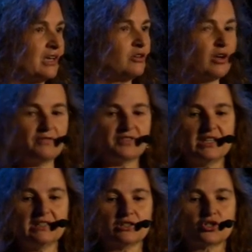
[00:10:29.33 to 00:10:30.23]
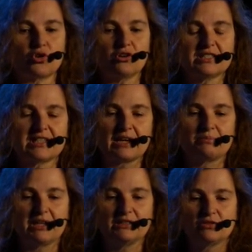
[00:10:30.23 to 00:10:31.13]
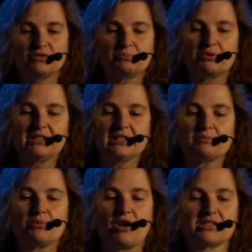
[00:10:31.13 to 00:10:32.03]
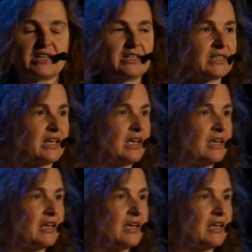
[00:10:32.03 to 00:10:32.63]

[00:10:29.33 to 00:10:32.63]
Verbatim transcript: You have seen a short segment of the printing process.